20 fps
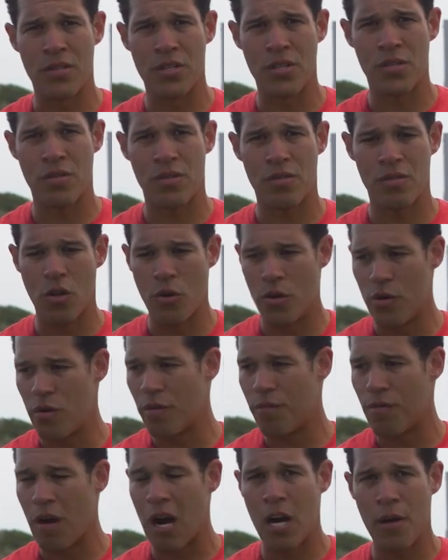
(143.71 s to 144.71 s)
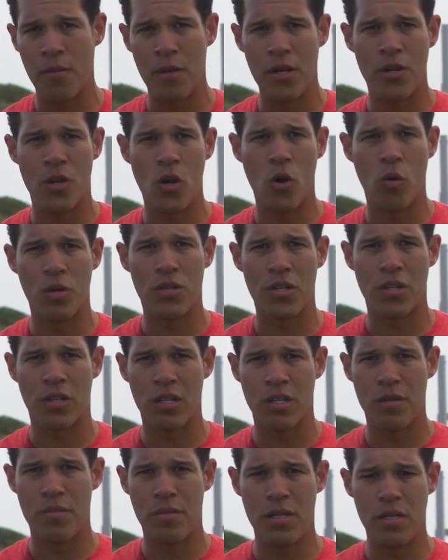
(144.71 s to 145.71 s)
Just know your environment, know what you're
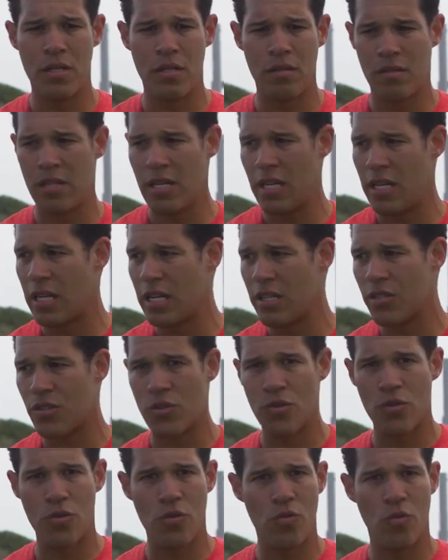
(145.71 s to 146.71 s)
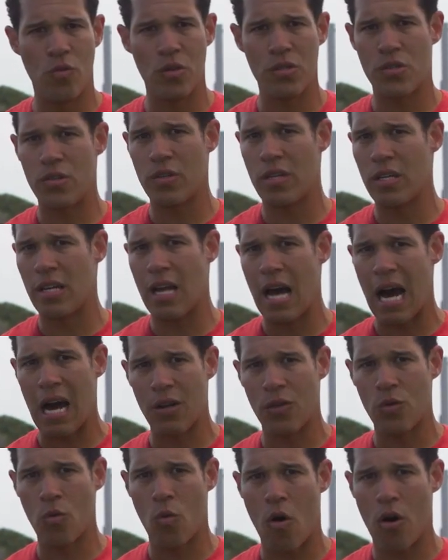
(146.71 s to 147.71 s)
gonna be getting into once you get out
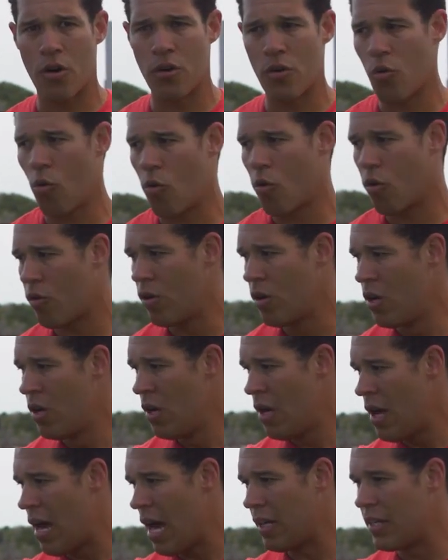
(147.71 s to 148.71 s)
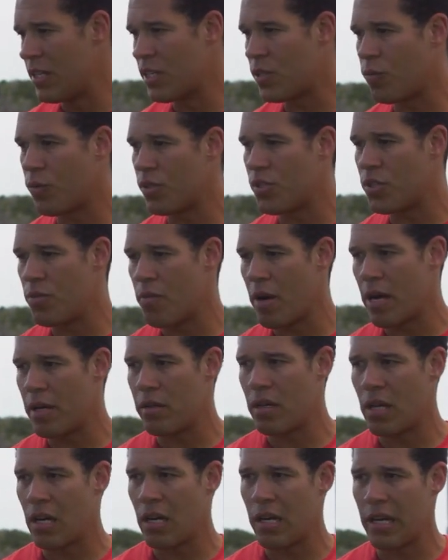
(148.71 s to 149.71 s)
of the water, or at least what you
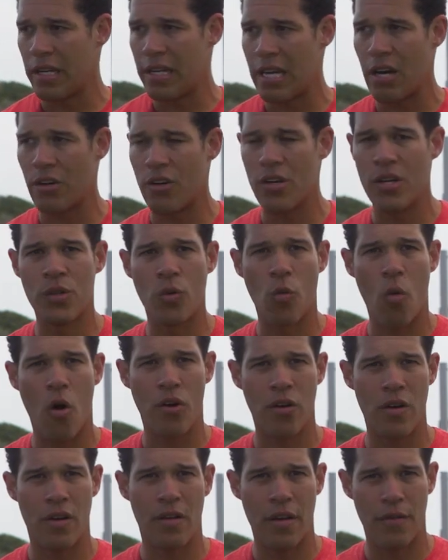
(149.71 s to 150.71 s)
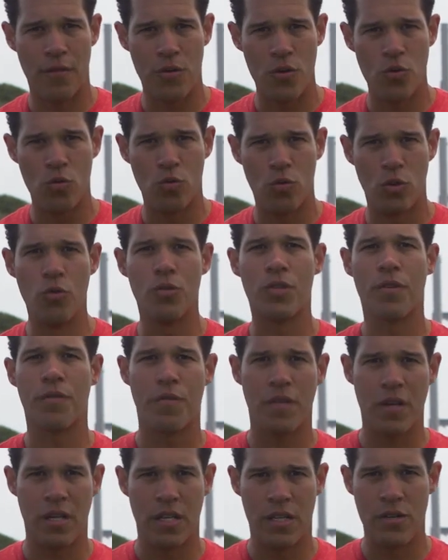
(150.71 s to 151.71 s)
might encounter in the water if you lose a
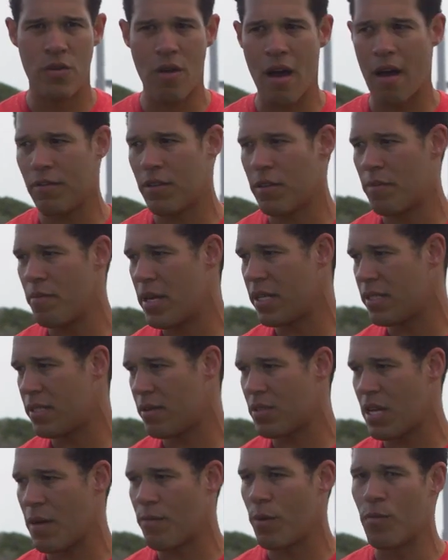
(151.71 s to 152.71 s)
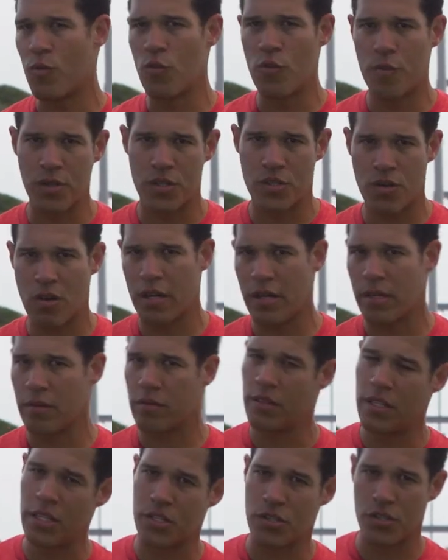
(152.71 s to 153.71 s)
fin and you have to make some type of movement trying to
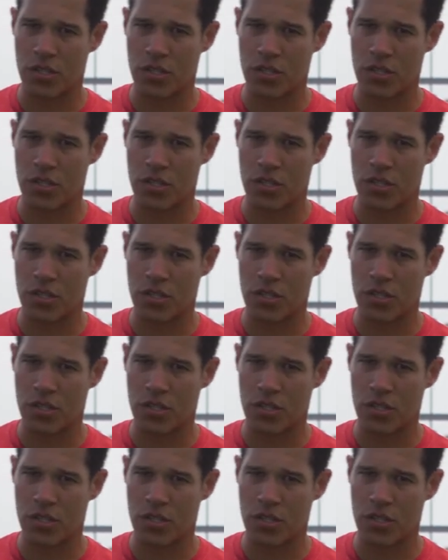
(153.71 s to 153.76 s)
get